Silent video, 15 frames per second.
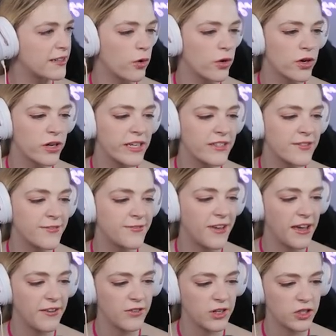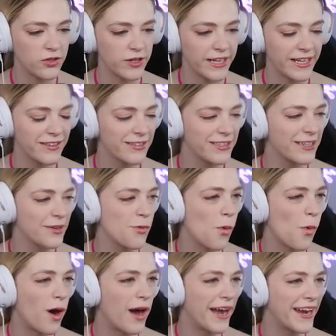Order his favorite drink. Isn't it
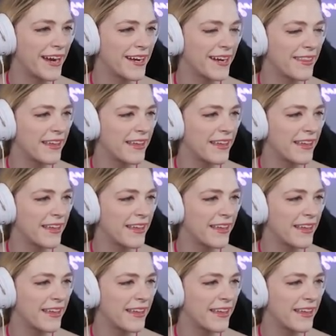wine?